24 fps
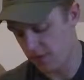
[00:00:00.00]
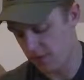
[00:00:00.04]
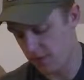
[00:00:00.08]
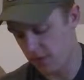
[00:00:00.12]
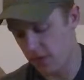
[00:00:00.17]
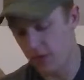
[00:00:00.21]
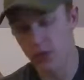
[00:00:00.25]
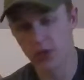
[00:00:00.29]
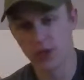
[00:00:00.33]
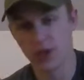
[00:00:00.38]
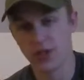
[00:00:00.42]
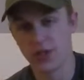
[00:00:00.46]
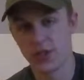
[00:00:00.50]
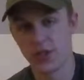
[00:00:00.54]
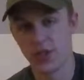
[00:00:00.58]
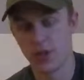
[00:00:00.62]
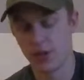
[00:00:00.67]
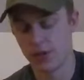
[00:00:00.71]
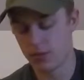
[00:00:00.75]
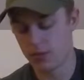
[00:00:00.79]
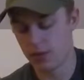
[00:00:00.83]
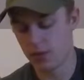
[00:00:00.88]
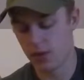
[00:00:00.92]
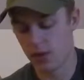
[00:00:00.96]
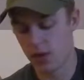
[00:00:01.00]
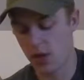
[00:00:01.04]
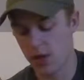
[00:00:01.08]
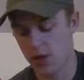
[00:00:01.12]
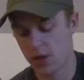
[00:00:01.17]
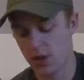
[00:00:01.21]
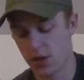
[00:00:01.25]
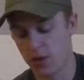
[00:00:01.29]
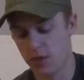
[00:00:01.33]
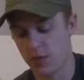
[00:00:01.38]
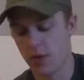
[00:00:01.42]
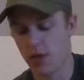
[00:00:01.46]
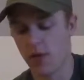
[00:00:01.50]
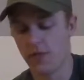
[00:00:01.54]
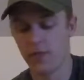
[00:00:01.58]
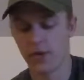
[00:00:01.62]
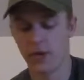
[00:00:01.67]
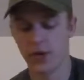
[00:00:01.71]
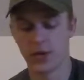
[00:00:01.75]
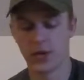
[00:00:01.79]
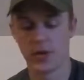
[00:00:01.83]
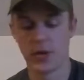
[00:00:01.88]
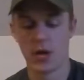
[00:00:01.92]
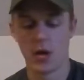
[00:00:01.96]
never really seen a lot of shad where I
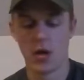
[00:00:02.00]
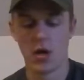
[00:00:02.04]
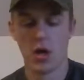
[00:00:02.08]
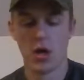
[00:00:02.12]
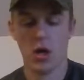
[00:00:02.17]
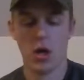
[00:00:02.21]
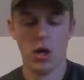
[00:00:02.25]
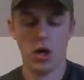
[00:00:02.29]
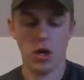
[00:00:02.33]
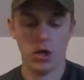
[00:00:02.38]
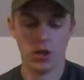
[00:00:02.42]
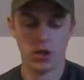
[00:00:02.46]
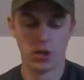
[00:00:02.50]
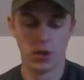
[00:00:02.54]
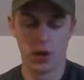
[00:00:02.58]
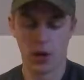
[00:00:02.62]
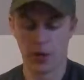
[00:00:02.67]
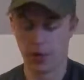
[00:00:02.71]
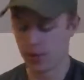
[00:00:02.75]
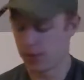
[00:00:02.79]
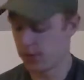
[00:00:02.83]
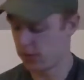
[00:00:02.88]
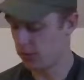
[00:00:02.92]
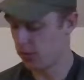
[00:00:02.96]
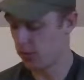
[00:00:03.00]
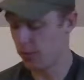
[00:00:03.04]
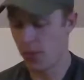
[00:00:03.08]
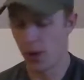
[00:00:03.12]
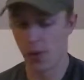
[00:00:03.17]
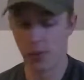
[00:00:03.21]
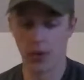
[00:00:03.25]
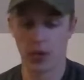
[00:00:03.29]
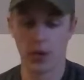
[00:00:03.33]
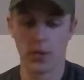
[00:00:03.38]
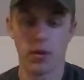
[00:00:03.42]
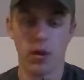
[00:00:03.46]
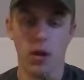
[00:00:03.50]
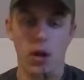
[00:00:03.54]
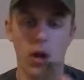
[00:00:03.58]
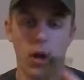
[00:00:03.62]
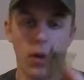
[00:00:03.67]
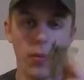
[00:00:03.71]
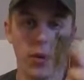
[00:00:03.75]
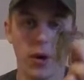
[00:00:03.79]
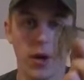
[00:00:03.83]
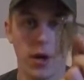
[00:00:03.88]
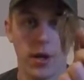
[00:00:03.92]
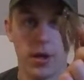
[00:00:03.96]
fish. So I went with green pumpkin.
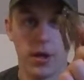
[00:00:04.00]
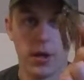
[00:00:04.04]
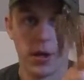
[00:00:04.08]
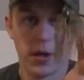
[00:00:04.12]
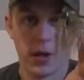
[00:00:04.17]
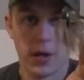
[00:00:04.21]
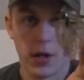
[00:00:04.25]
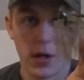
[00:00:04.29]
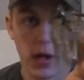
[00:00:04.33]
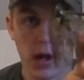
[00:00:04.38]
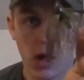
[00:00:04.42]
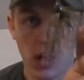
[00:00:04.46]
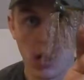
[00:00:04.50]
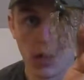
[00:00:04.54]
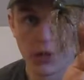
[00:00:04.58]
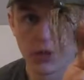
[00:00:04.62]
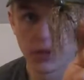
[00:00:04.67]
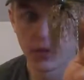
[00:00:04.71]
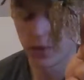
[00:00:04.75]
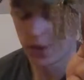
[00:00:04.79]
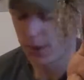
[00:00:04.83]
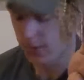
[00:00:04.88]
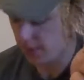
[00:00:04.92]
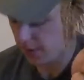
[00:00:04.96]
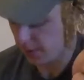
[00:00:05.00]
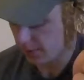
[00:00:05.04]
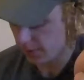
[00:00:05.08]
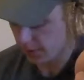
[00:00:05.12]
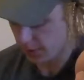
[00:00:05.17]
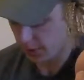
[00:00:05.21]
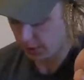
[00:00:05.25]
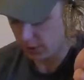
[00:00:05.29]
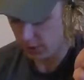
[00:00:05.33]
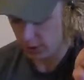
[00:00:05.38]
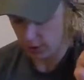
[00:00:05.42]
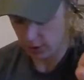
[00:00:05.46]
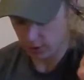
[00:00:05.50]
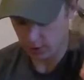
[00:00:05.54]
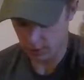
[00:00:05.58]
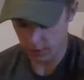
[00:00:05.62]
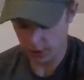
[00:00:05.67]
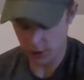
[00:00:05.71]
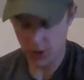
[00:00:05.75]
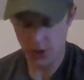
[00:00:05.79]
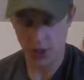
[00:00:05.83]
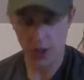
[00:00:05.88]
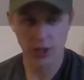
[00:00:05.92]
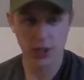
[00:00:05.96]
But also went with
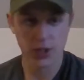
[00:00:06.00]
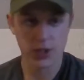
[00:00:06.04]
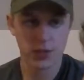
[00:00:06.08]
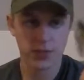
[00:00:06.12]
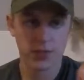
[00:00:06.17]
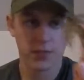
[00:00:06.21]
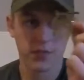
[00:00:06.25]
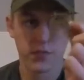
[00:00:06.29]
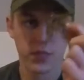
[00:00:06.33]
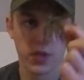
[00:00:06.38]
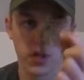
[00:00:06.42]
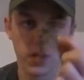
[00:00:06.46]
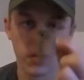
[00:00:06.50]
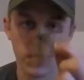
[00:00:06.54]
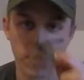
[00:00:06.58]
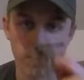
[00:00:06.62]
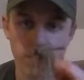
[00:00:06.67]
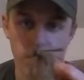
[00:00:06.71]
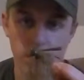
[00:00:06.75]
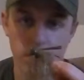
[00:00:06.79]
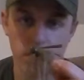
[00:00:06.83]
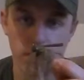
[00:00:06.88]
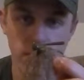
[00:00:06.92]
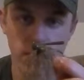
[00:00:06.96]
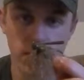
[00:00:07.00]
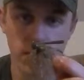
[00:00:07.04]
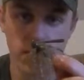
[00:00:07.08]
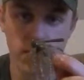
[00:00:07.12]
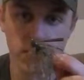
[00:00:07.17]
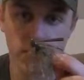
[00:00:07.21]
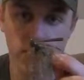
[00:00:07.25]
3 jigs. This one is